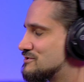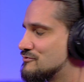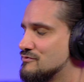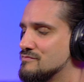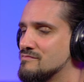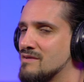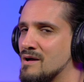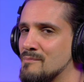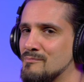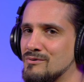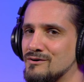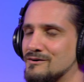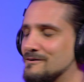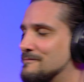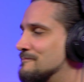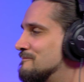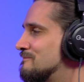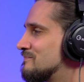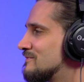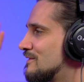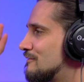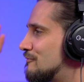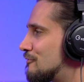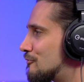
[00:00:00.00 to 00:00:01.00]
remember,
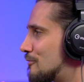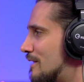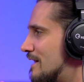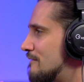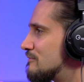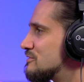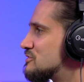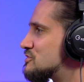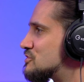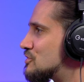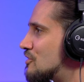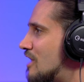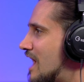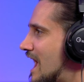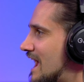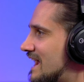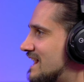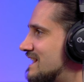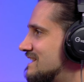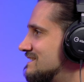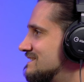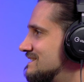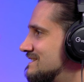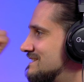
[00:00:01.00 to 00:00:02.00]
for every
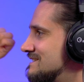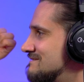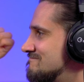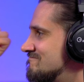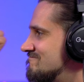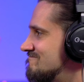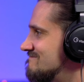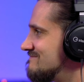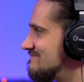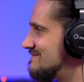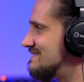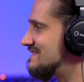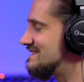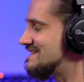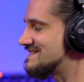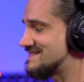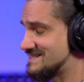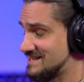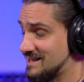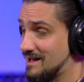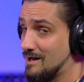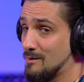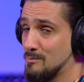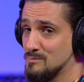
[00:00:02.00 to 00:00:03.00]
track, the
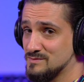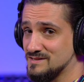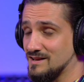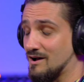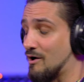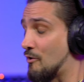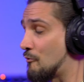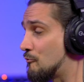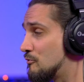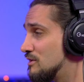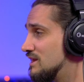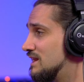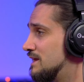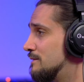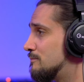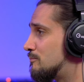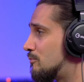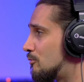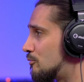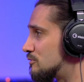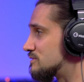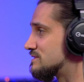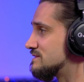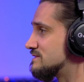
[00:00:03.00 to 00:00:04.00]
subs are really
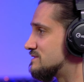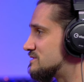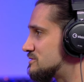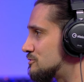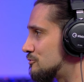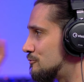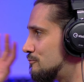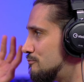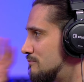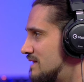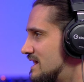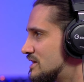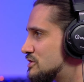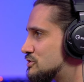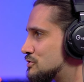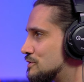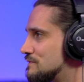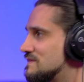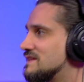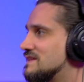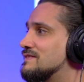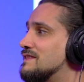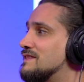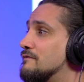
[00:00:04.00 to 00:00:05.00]
important, so make
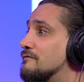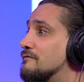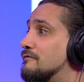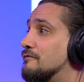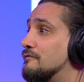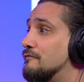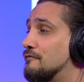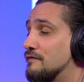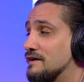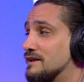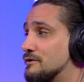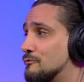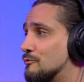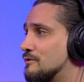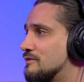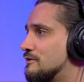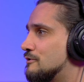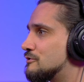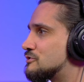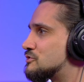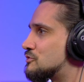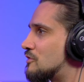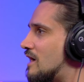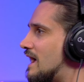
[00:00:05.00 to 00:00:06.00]
sure that they fit with
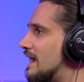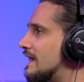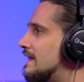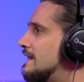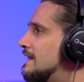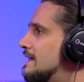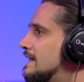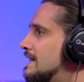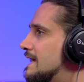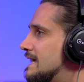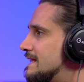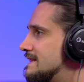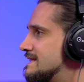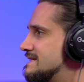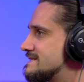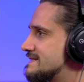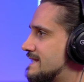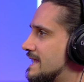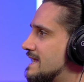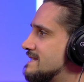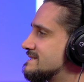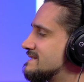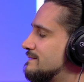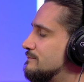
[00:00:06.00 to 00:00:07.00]
your track. In this
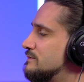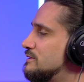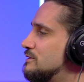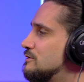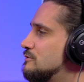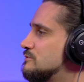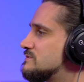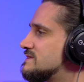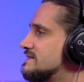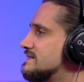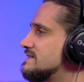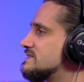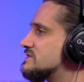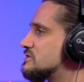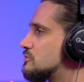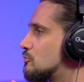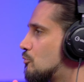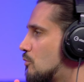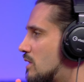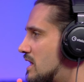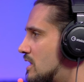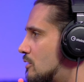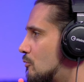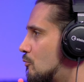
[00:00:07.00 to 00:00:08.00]
case, I'm using a
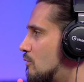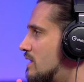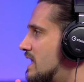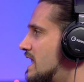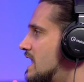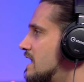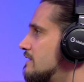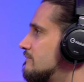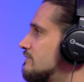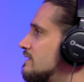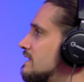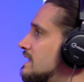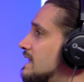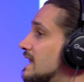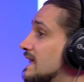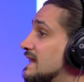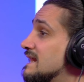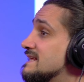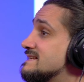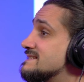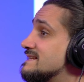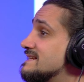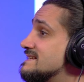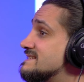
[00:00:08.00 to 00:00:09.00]
square wave, and
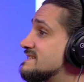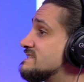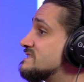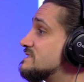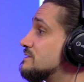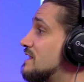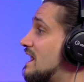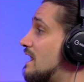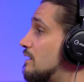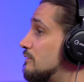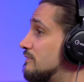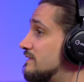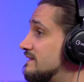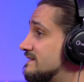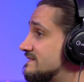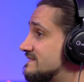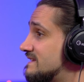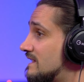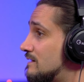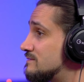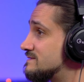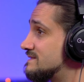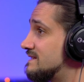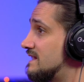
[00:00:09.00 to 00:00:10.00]
let's listen to how this
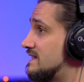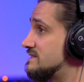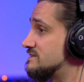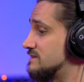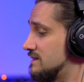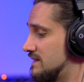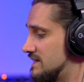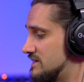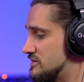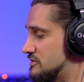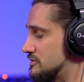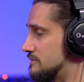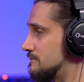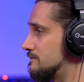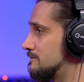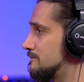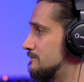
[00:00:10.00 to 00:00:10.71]
sounds in isolation.